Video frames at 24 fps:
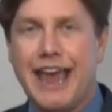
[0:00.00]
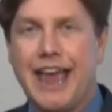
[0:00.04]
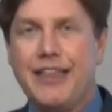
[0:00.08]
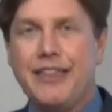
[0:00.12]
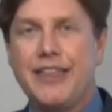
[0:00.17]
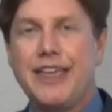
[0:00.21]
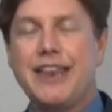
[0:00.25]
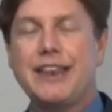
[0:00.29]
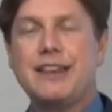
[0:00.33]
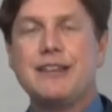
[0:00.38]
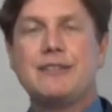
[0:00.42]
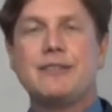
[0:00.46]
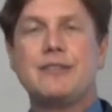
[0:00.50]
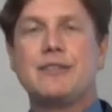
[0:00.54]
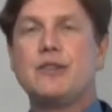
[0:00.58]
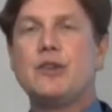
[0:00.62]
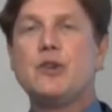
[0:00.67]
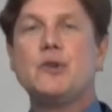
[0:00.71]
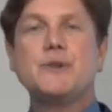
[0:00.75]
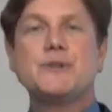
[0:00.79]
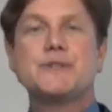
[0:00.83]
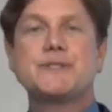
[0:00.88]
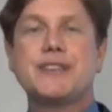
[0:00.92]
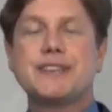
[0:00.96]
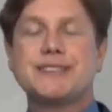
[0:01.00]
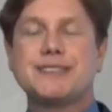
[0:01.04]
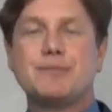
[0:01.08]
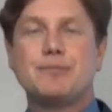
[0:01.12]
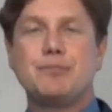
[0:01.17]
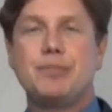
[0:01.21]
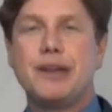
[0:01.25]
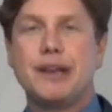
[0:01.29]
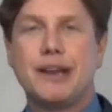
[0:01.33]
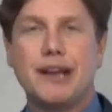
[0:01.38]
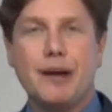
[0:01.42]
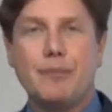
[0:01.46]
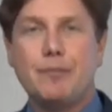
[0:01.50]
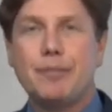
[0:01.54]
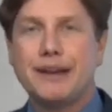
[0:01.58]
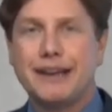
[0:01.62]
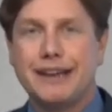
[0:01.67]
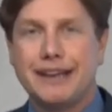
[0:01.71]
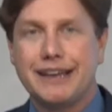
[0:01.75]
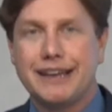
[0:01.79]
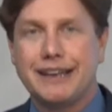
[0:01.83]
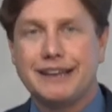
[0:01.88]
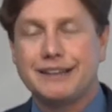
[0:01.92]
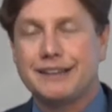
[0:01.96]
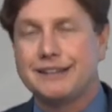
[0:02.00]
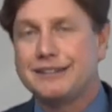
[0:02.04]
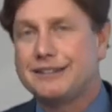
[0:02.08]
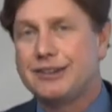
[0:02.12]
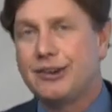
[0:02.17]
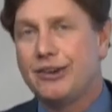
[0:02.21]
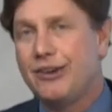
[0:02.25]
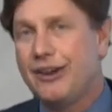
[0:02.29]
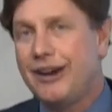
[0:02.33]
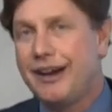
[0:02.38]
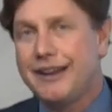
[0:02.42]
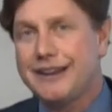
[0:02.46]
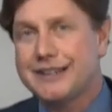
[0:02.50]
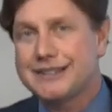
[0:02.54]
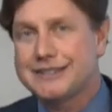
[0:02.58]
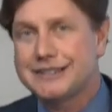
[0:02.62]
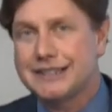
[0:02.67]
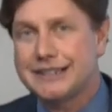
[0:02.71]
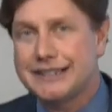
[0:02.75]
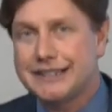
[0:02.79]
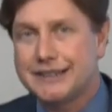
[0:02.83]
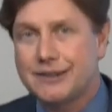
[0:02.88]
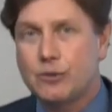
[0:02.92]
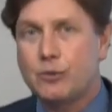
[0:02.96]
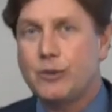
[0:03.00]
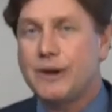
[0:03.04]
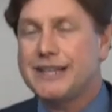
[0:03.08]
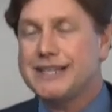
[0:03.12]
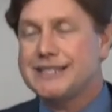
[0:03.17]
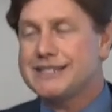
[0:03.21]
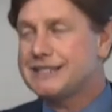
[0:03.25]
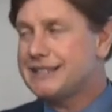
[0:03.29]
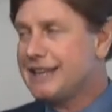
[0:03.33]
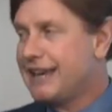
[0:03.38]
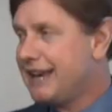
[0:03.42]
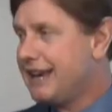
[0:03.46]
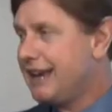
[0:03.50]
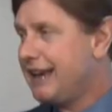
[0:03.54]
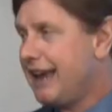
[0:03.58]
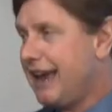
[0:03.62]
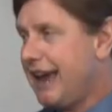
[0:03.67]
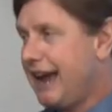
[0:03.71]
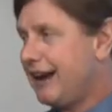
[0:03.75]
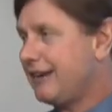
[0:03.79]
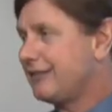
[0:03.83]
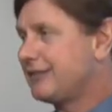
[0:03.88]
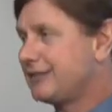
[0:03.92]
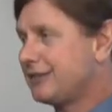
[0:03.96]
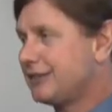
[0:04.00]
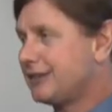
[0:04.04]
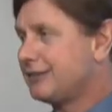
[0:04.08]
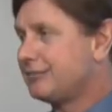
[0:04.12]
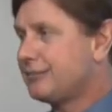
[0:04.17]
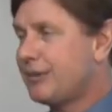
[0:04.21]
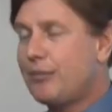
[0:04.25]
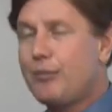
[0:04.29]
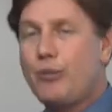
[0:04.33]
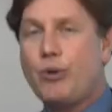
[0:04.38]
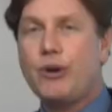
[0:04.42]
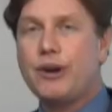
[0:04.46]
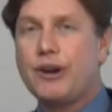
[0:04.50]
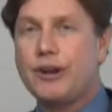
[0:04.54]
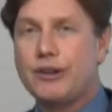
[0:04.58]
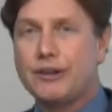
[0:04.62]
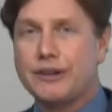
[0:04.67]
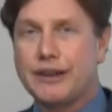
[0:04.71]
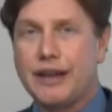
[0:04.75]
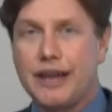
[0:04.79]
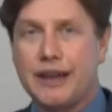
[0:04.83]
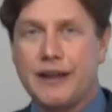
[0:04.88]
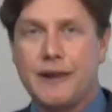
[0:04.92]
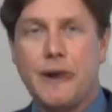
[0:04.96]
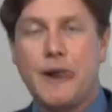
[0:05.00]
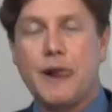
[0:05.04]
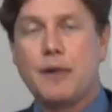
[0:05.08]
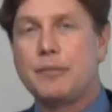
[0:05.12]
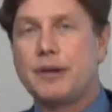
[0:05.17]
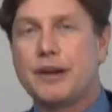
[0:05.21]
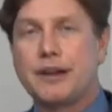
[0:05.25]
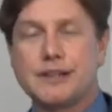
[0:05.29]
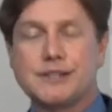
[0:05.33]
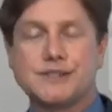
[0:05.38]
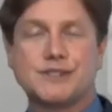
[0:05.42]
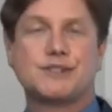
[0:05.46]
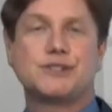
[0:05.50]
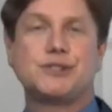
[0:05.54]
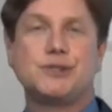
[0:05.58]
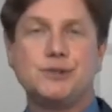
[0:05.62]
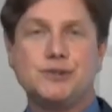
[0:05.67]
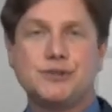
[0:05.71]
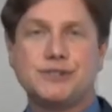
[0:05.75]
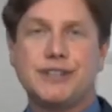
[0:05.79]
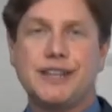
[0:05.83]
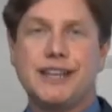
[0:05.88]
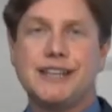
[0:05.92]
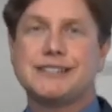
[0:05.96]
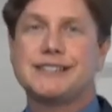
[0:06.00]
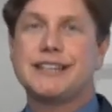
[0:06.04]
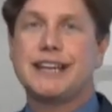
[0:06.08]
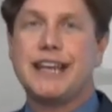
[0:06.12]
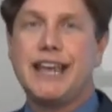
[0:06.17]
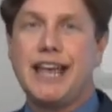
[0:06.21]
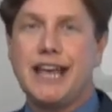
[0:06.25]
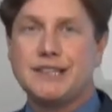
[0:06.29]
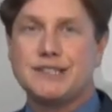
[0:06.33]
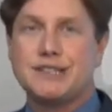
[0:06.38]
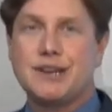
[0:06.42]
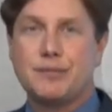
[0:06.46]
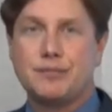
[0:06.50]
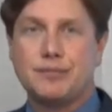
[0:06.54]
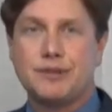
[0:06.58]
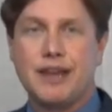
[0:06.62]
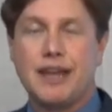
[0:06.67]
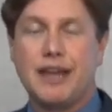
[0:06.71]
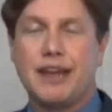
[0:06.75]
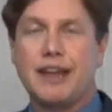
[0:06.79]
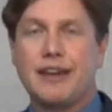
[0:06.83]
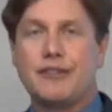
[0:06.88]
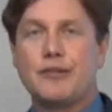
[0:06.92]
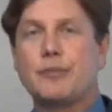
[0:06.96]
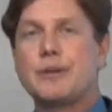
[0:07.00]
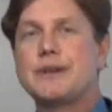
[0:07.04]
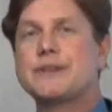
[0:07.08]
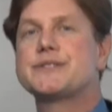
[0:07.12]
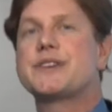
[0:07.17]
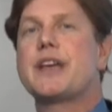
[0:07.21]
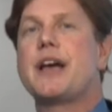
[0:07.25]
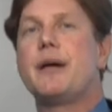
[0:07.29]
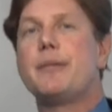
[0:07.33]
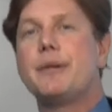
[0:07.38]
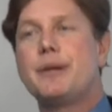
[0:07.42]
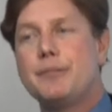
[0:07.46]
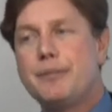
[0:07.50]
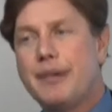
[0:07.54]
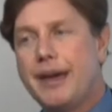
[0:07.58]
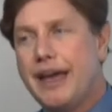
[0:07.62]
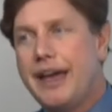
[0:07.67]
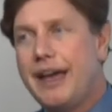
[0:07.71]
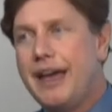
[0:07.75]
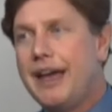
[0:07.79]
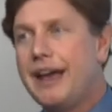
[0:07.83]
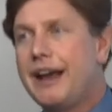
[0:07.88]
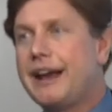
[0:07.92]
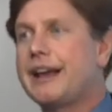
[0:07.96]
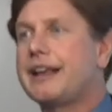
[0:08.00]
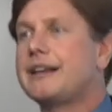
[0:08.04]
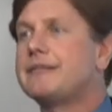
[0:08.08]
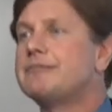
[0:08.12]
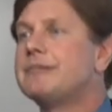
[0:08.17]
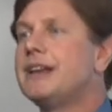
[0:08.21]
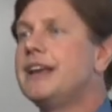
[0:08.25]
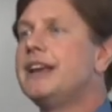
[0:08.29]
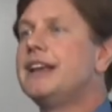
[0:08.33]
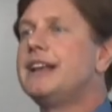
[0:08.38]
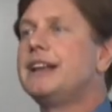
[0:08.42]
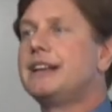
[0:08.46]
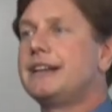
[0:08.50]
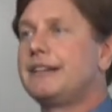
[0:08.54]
And then news doesn't pick up again till honestly the Wednesday after Memorial Day because Tuesday is a catch up day. Everybody's coming back and